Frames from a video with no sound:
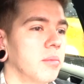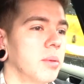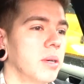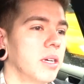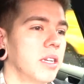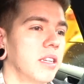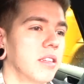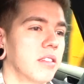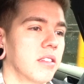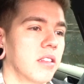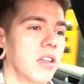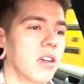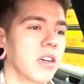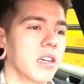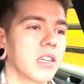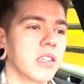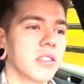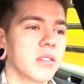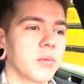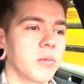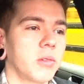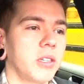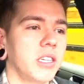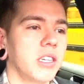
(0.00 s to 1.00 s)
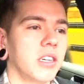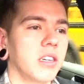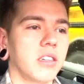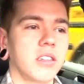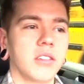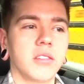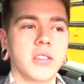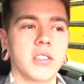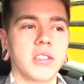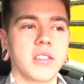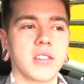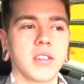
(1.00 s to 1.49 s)
But as long as we are
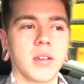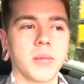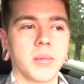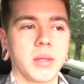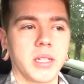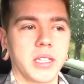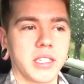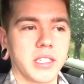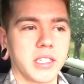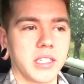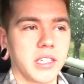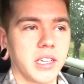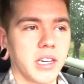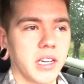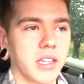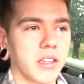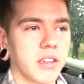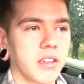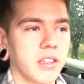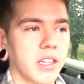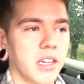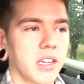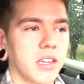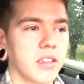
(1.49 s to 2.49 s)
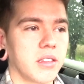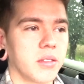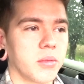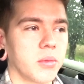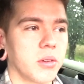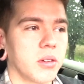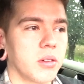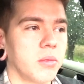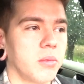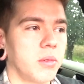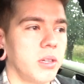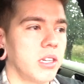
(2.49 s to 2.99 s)
doing something together, that is
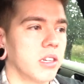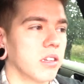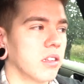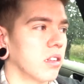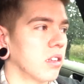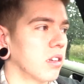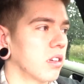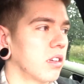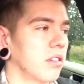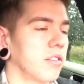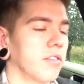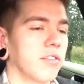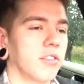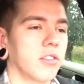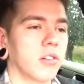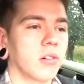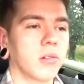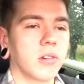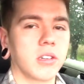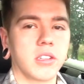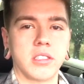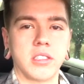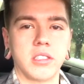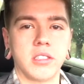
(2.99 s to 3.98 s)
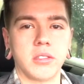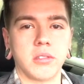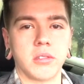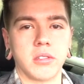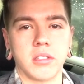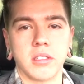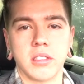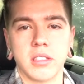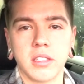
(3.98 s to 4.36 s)
what we are looking forward to.